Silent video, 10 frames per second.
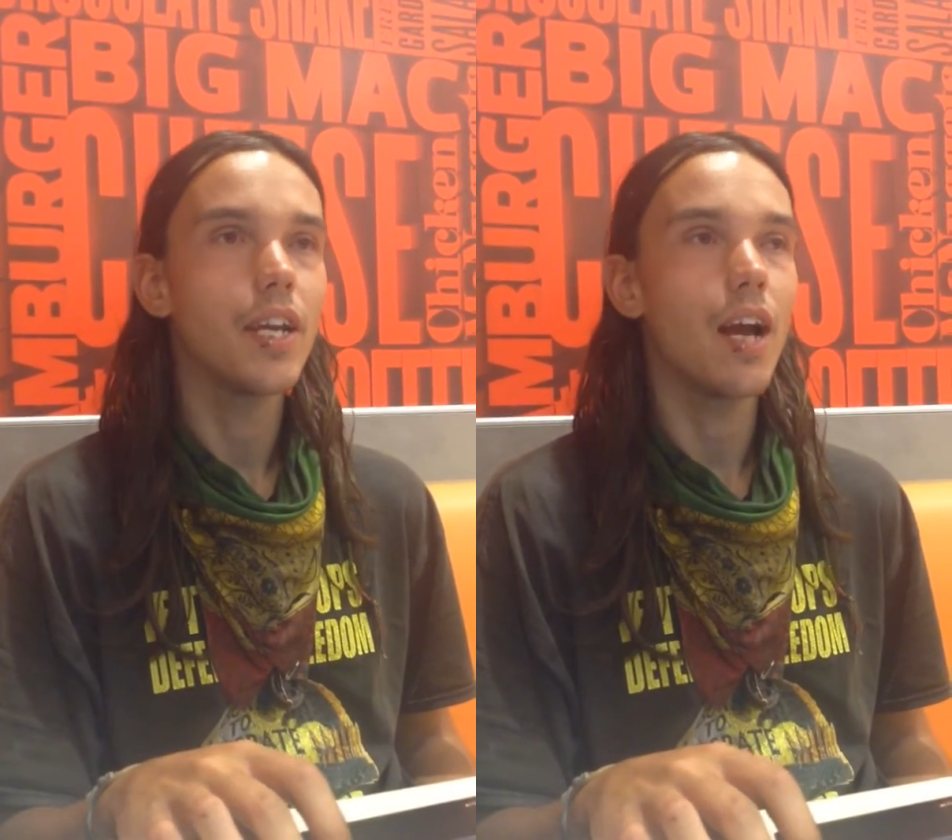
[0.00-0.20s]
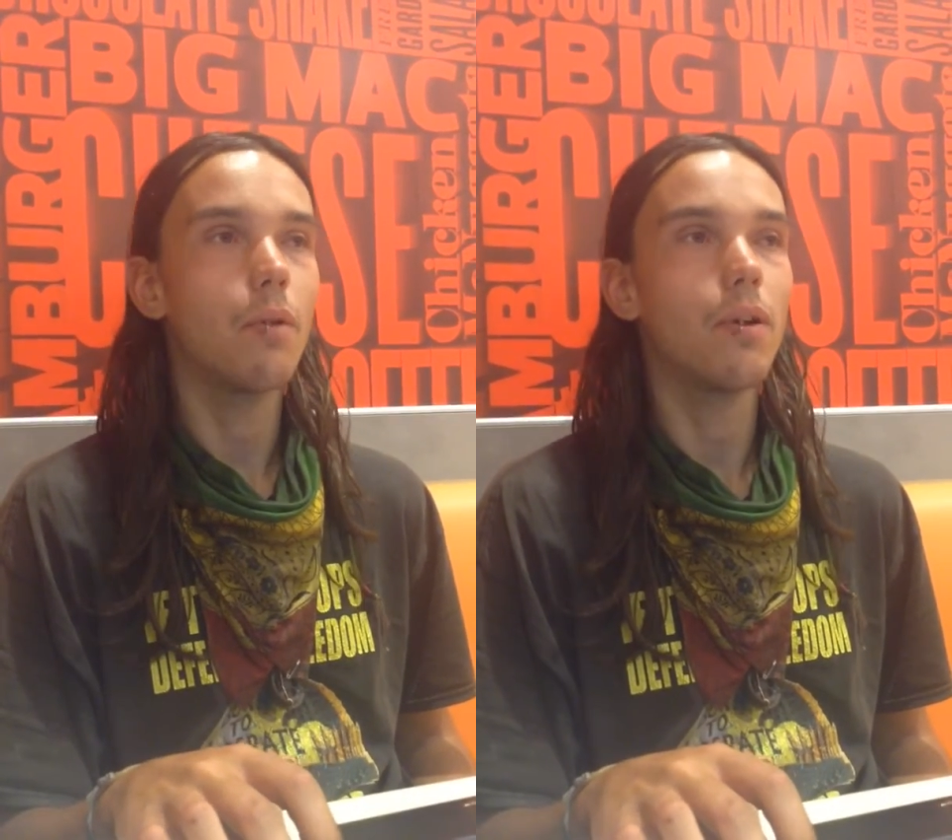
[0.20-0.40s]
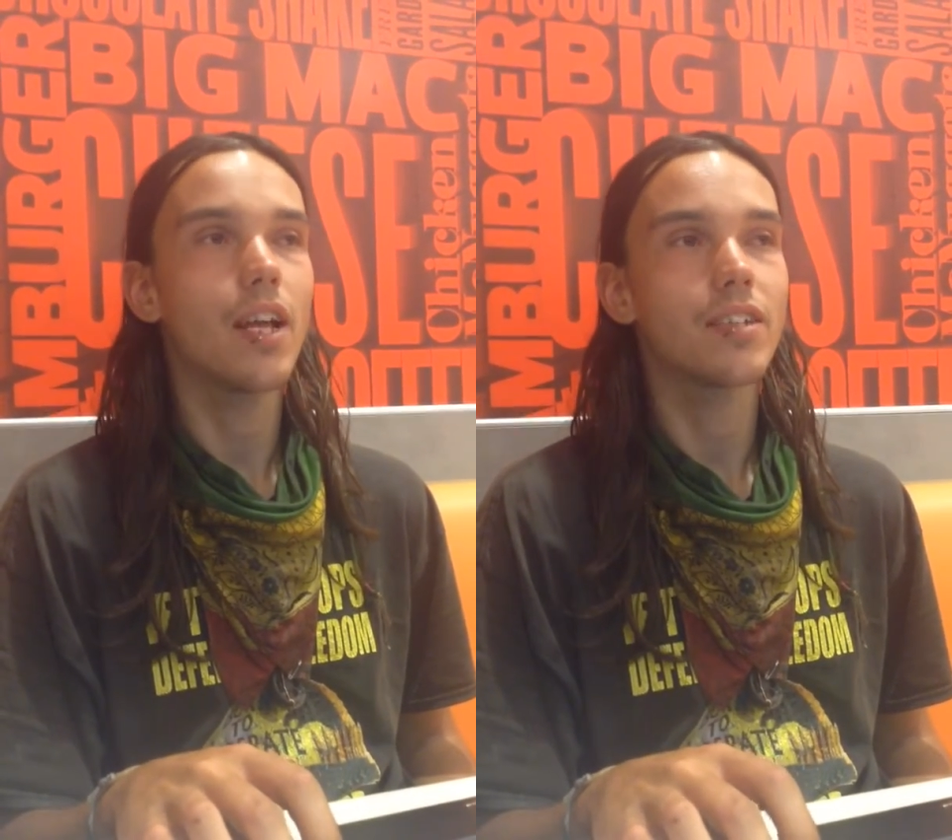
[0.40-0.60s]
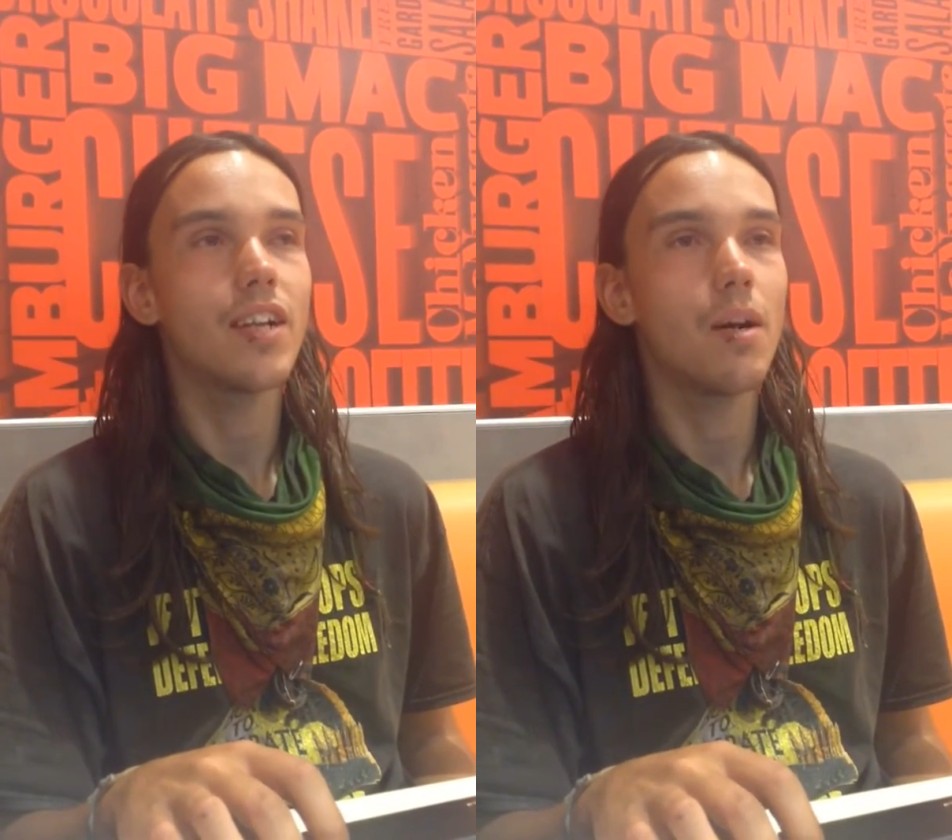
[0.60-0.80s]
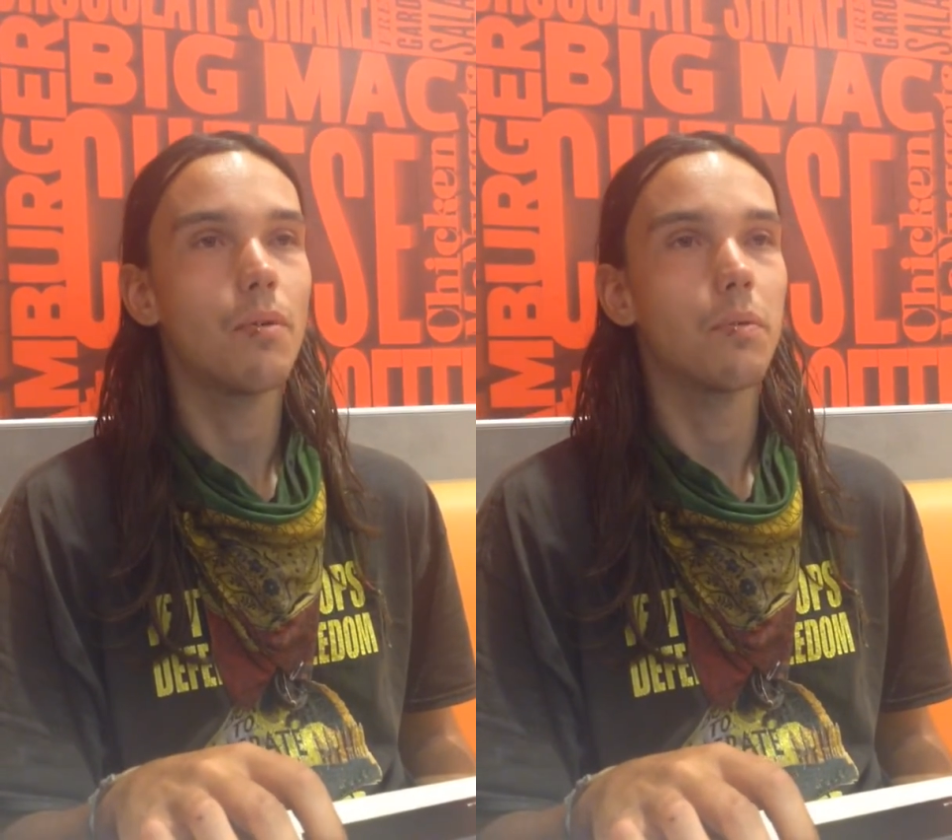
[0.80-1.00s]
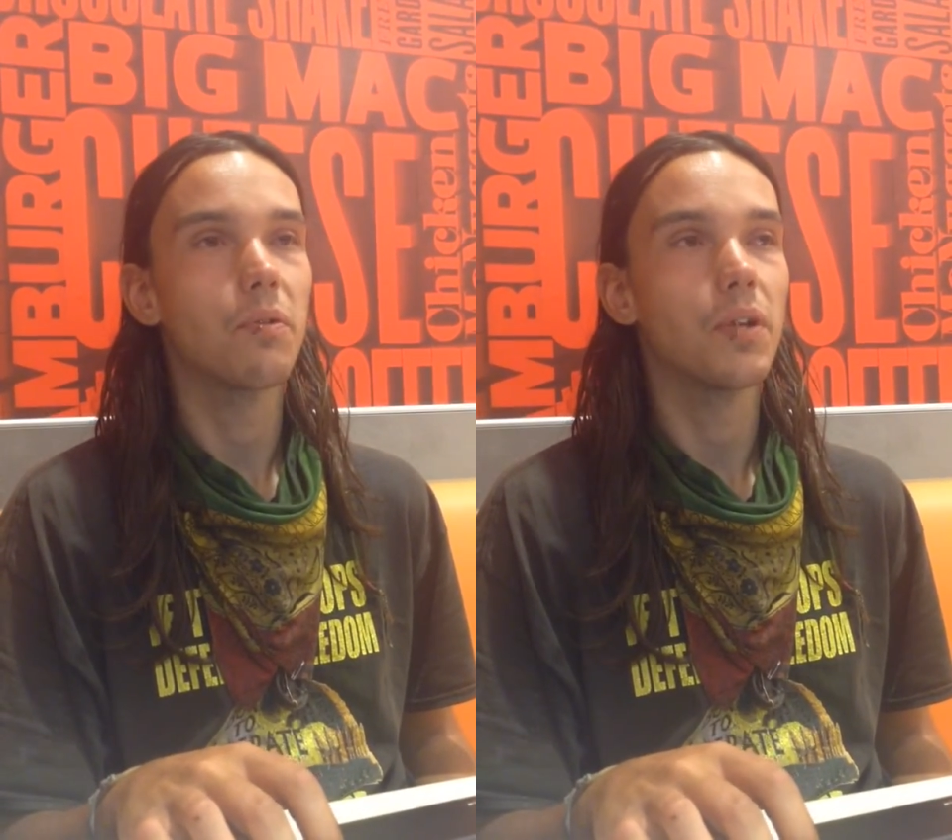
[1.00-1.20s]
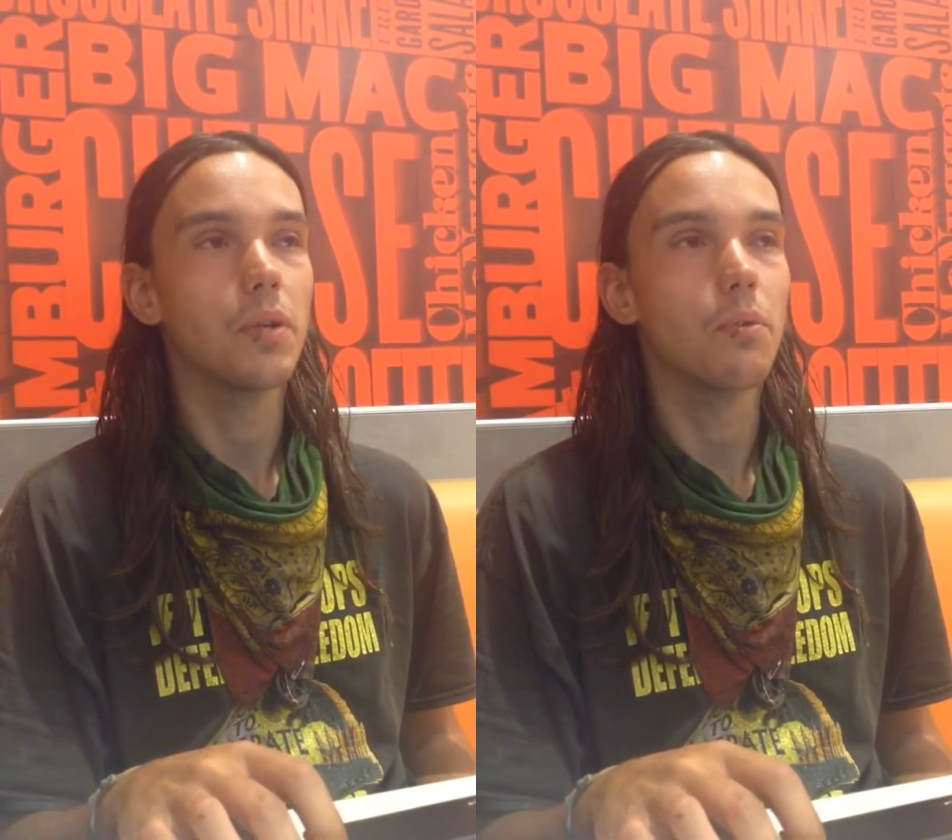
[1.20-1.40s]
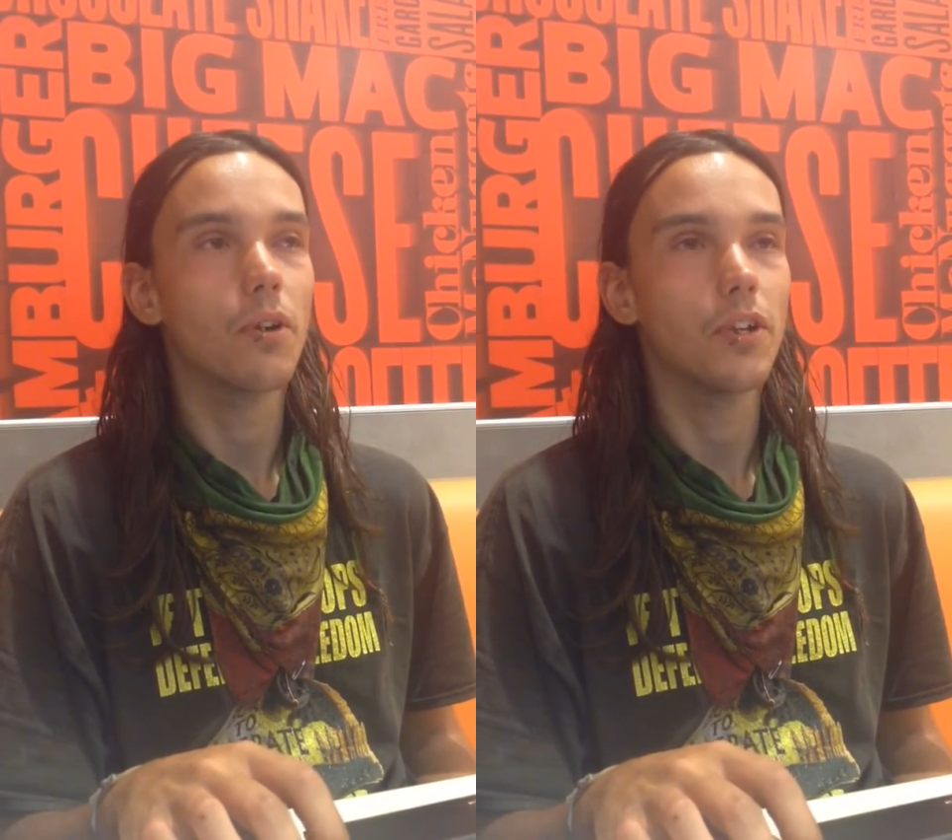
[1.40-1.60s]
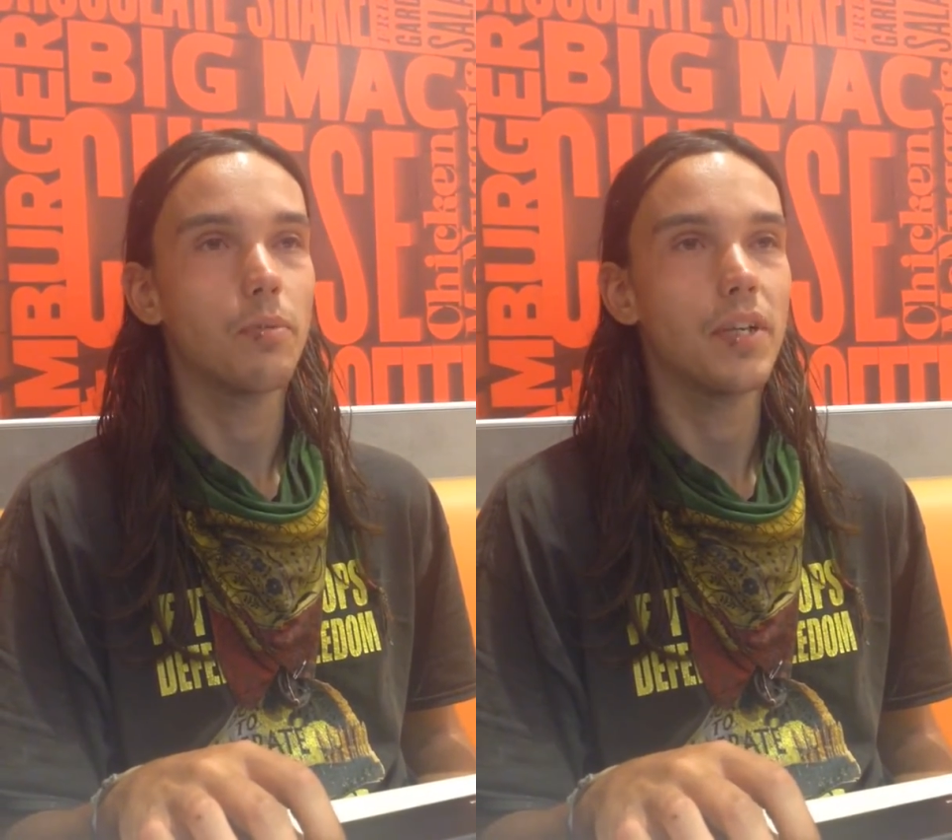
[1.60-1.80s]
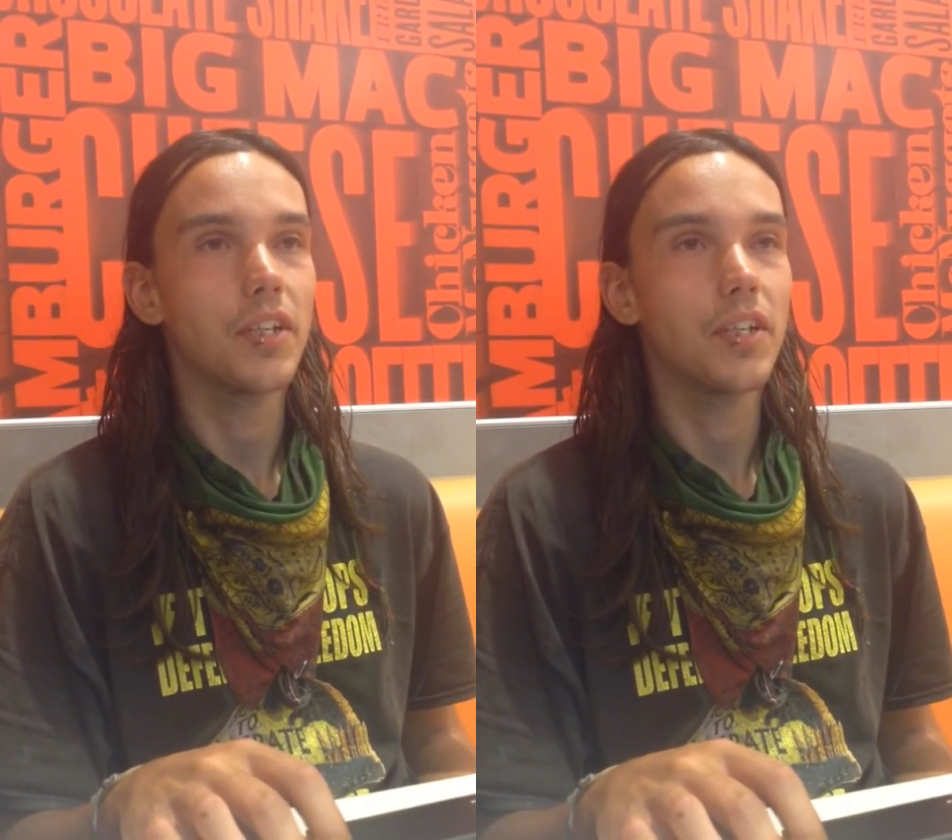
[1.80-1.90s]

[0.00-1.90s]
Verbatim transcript: Yeah, well, that's not what really worries me.